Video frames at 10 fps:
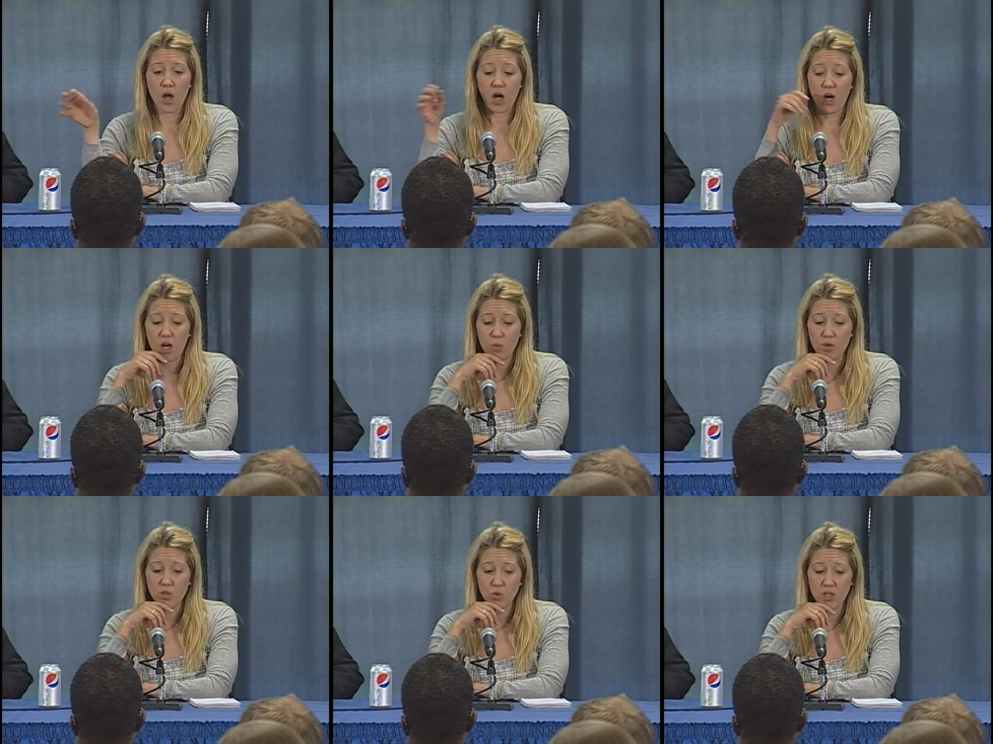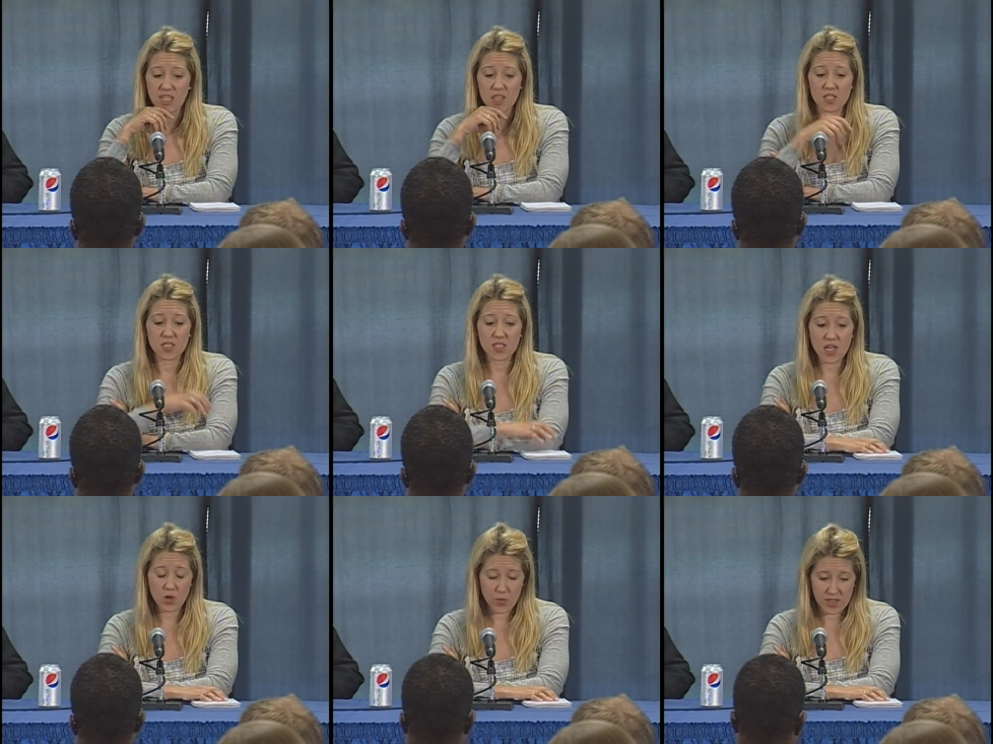Uh, when you look at the
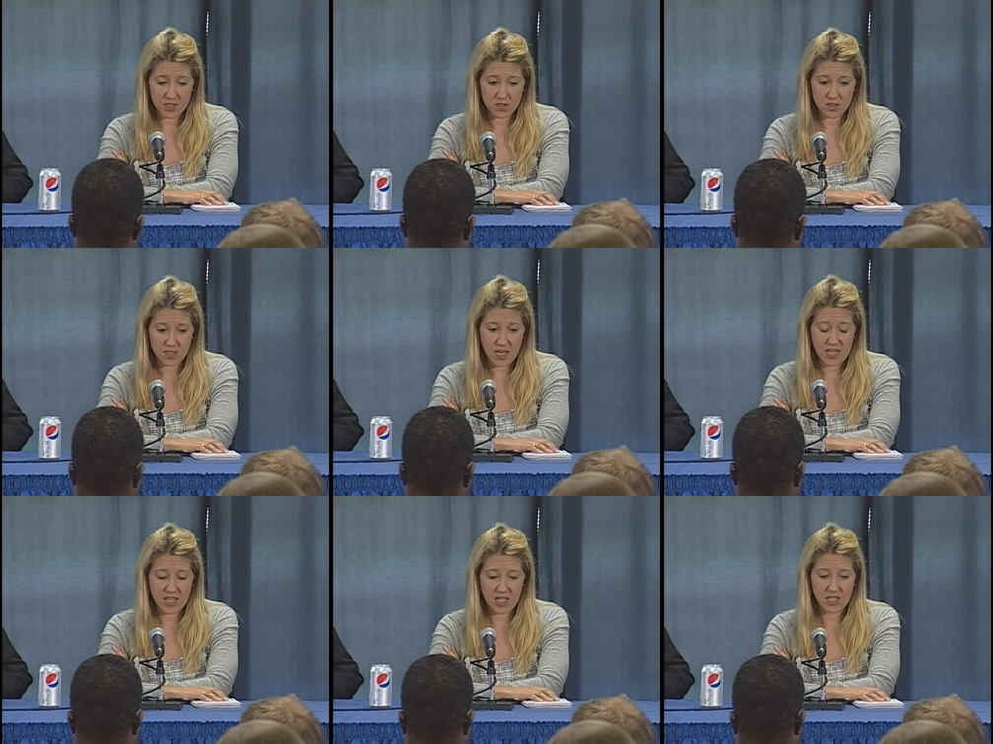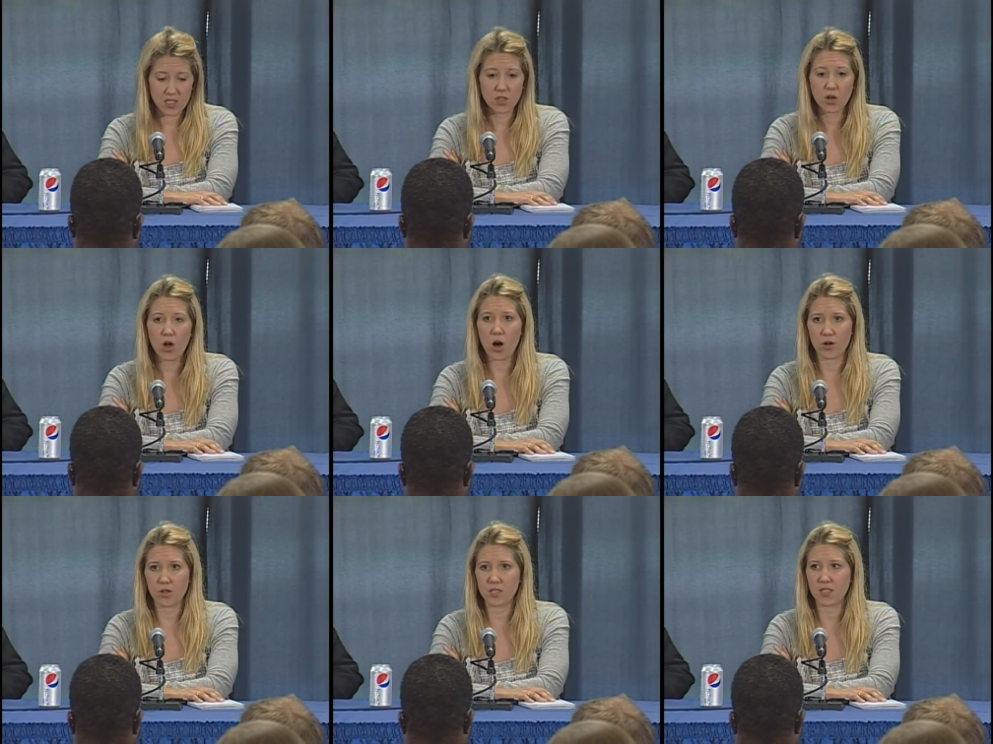state races, I think it's a little
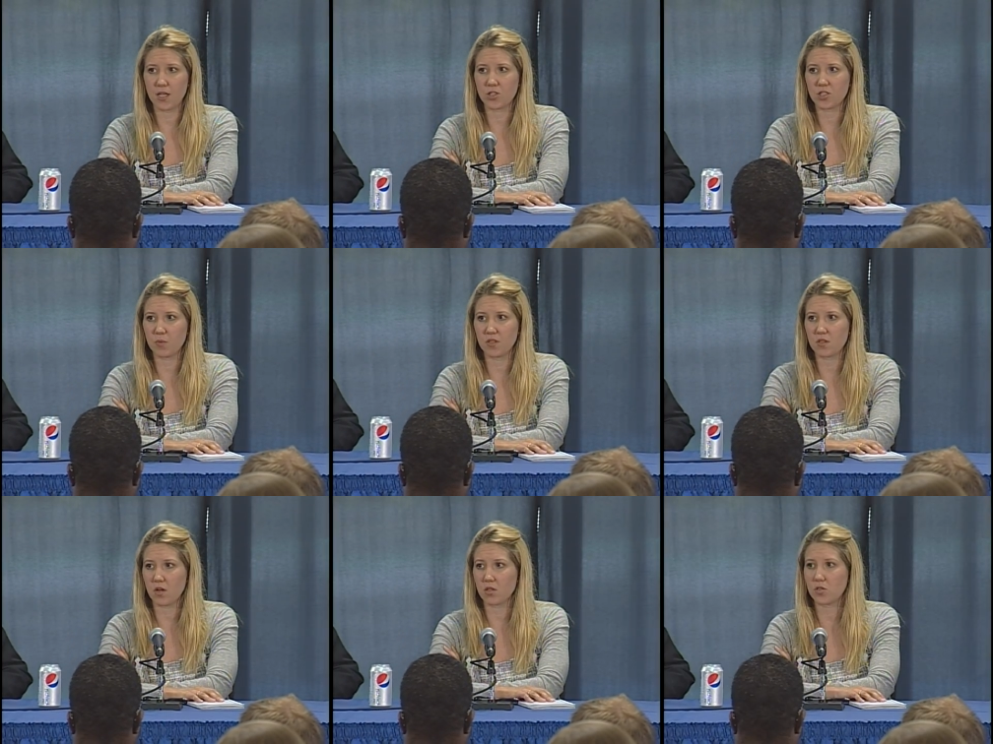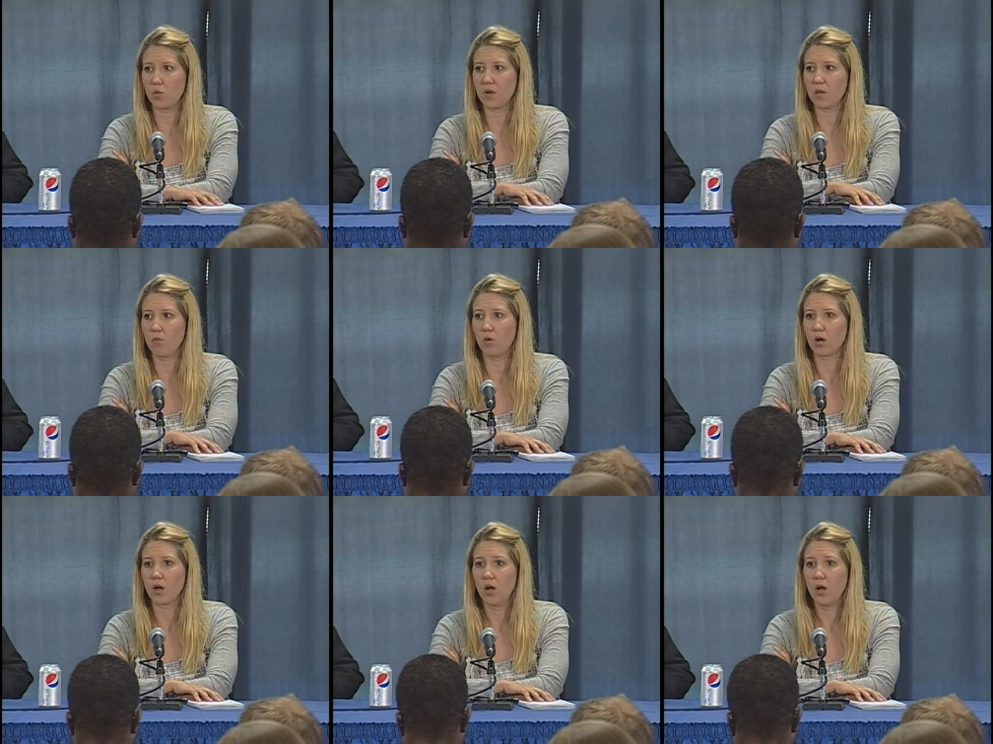harder to say just because there are so many more